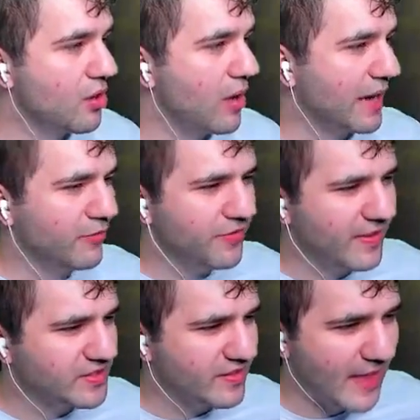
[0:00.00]
I don't think
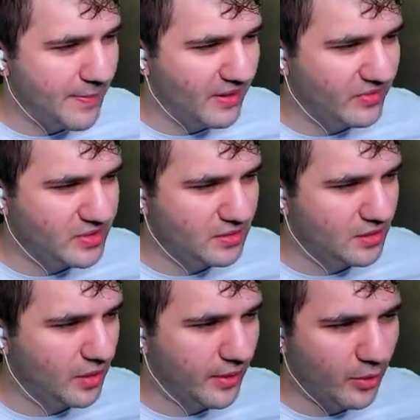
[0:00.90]
that's that big of a deal,
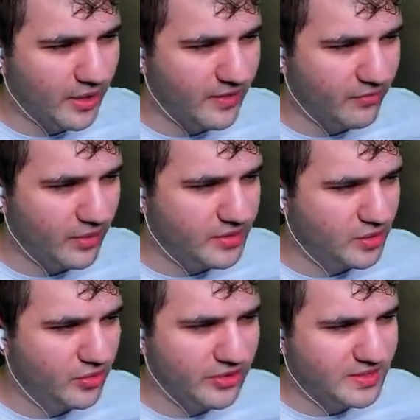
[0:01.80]
though. Like, what can they really do?
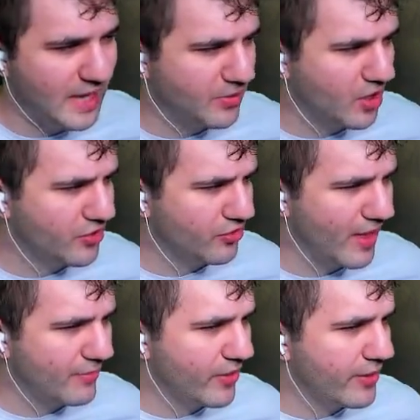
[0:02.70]
Look at the top card of their
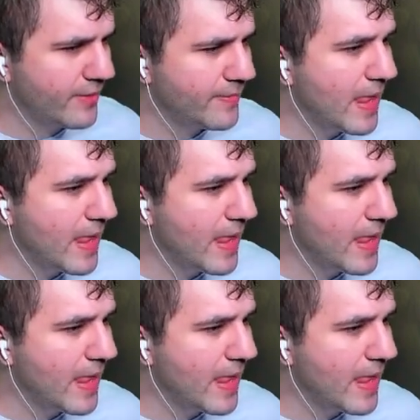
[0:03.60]
library.